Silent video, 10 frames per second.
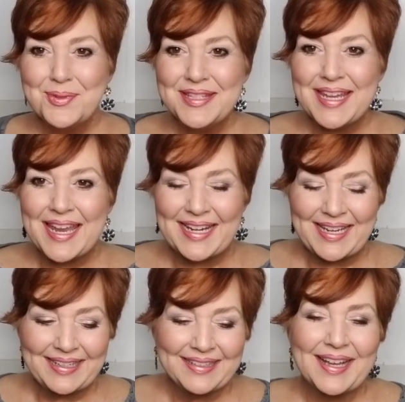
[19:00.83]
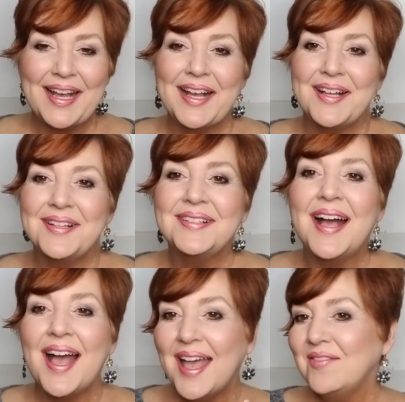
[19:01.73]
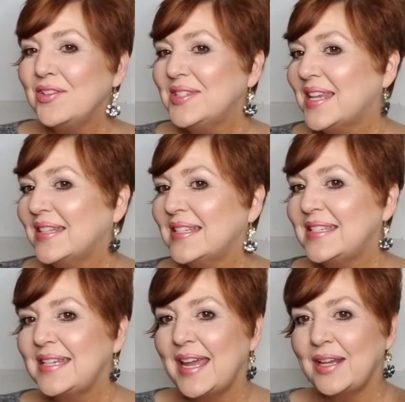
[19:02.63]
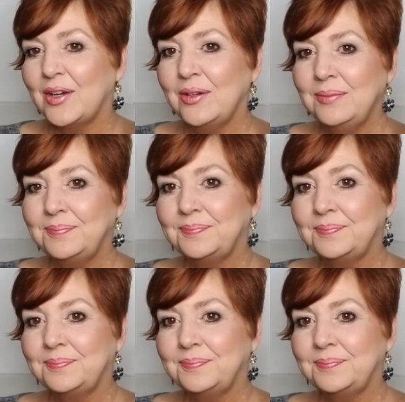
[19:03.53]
with tanning. I have on Sunless Tanner.